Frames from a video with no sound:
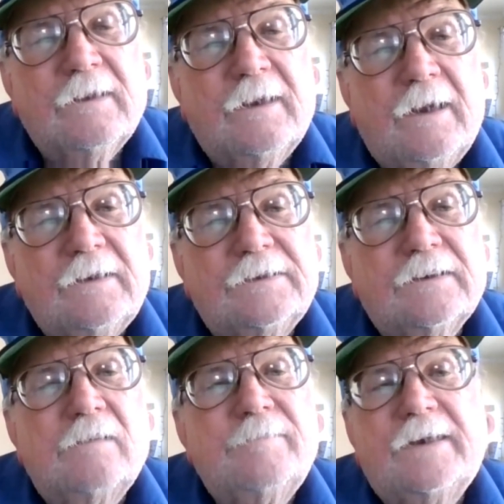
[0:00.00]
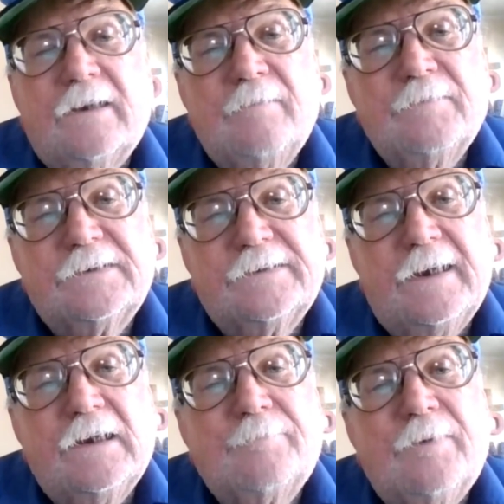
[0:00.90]
And it's going to be time to
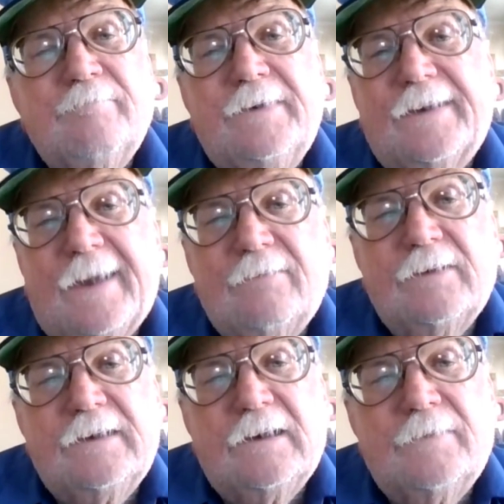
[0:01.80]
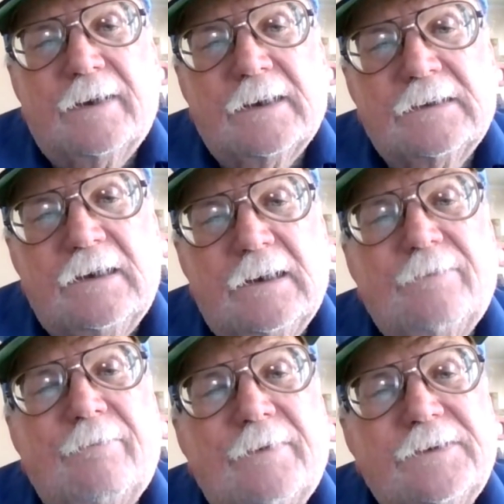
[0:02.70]
stand up and be counted here, because
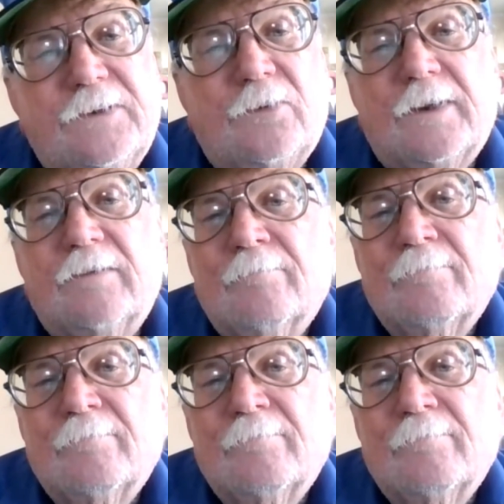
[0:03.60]
enough of us do it.